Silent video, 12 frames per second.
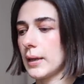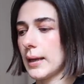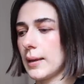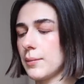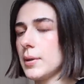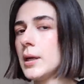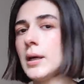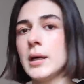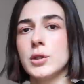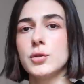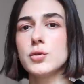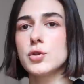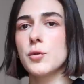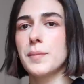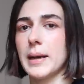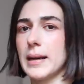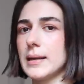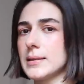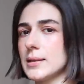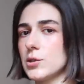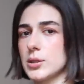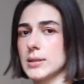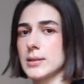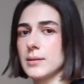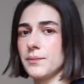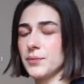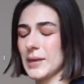a usual pants, and just